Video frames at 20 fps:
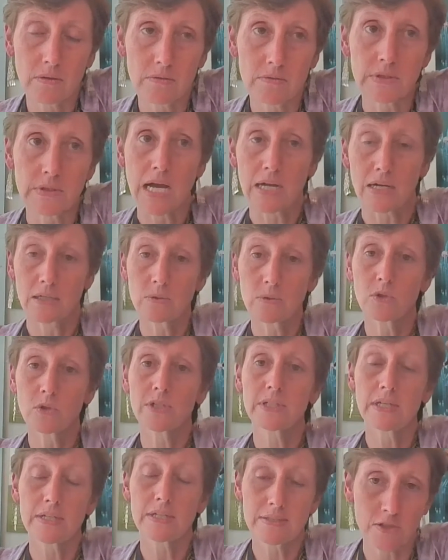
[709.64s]
knock on
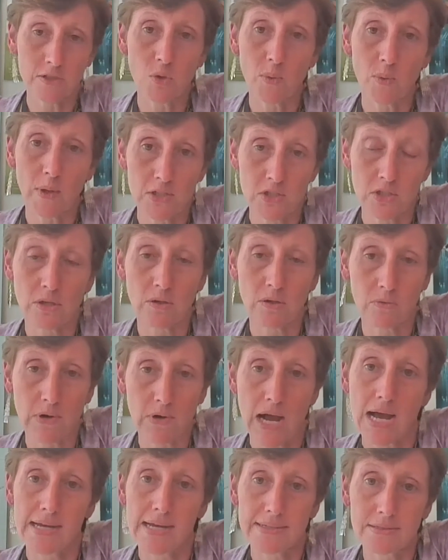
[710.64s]
wood, a situation
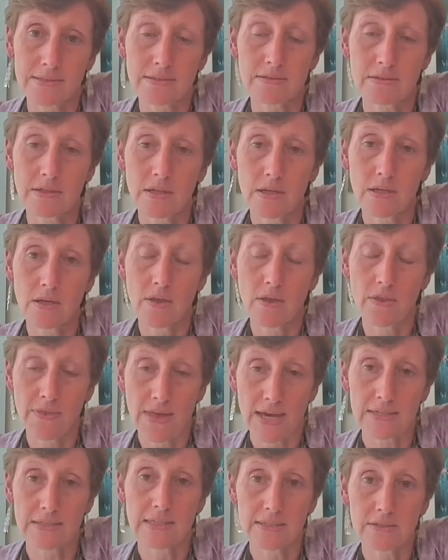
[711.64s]
arise
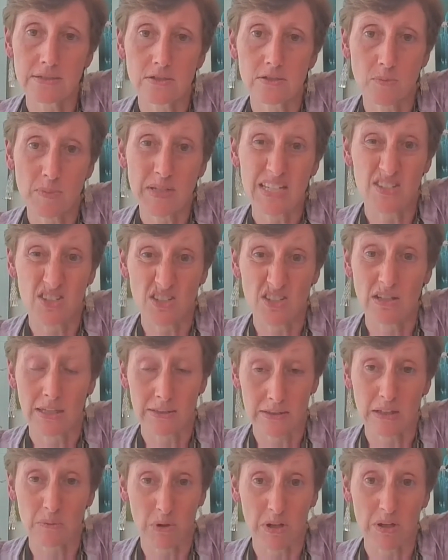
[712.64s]
that needs to be
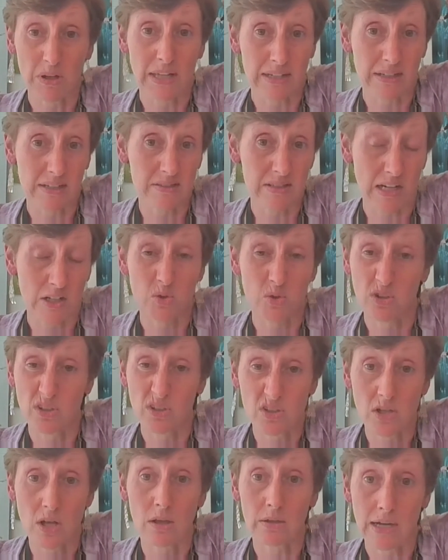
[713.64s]
like a sexual
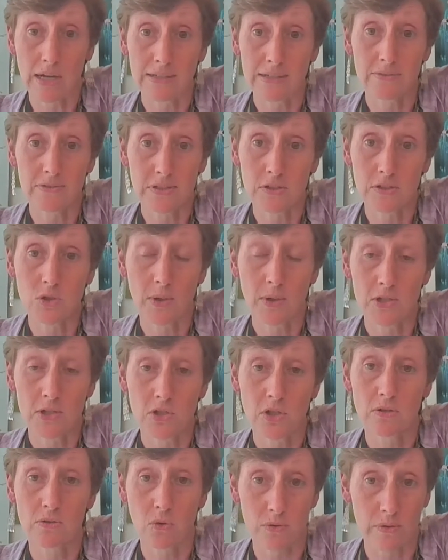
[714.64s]
assault kind of
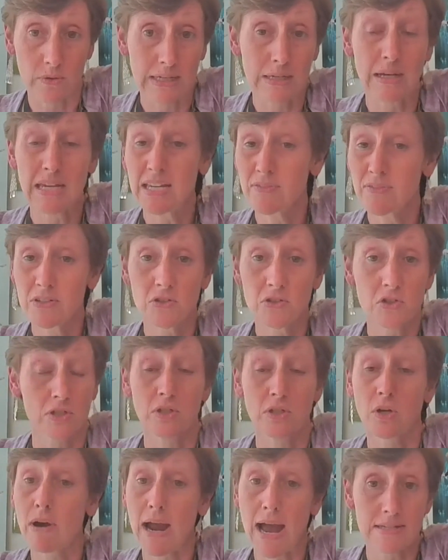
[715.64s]
situation, or even just
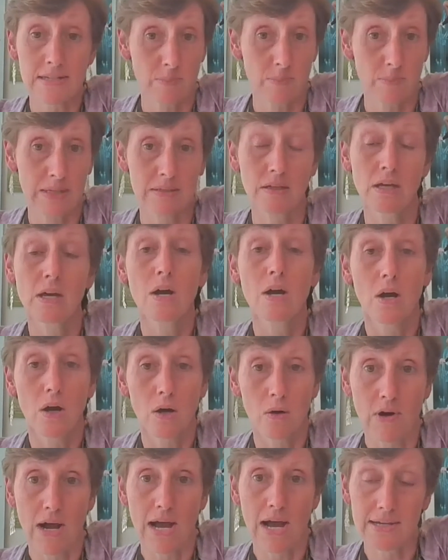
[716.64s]
harassment
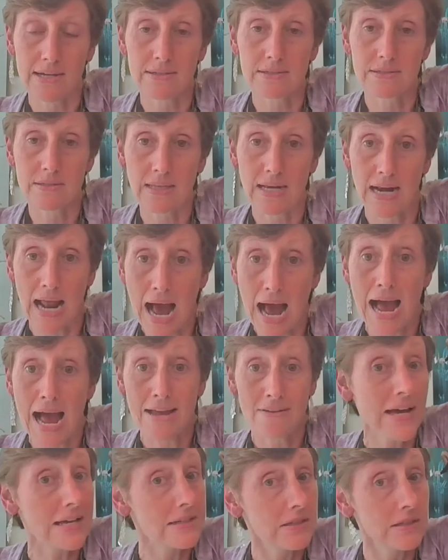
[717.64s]
arise that
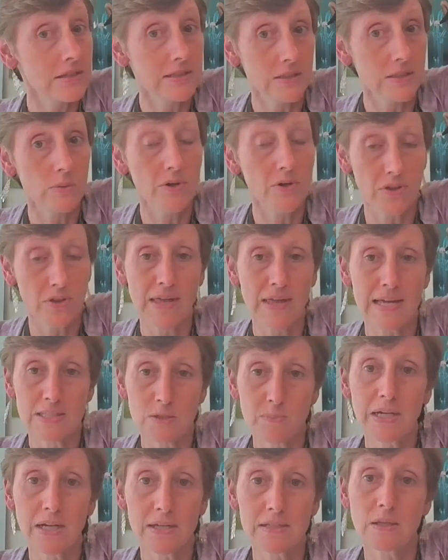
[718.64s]
I've had to deal with. And that's
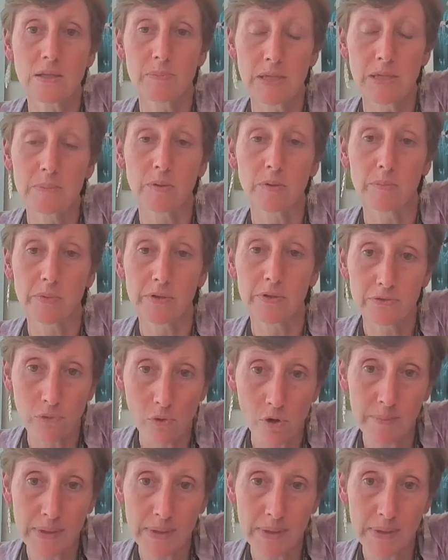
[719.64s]
because the people before